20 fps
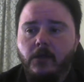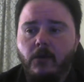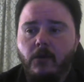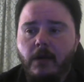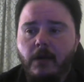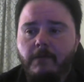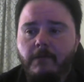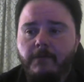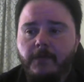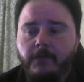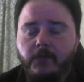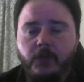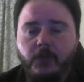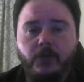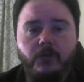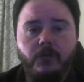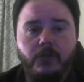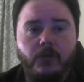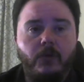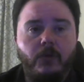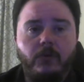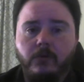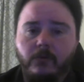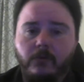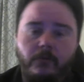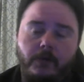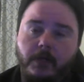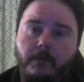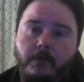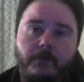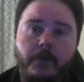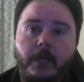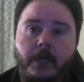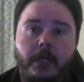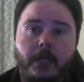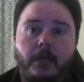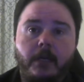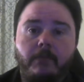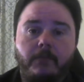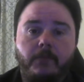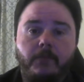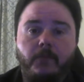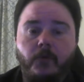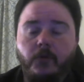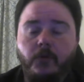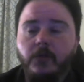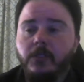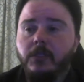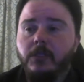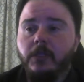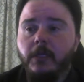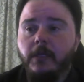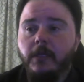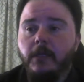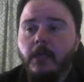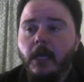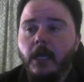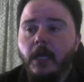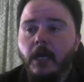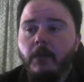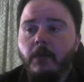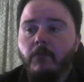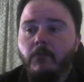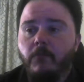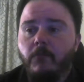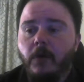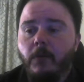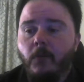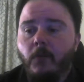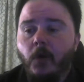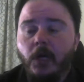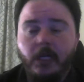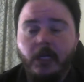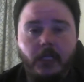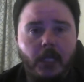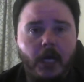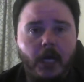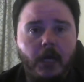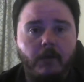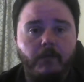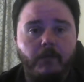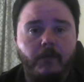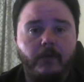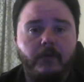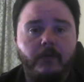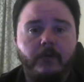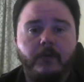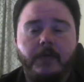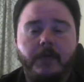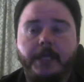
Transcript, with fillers: you know i'm 50 years old or whatever and i'm divorced and and i'm i'm wanting love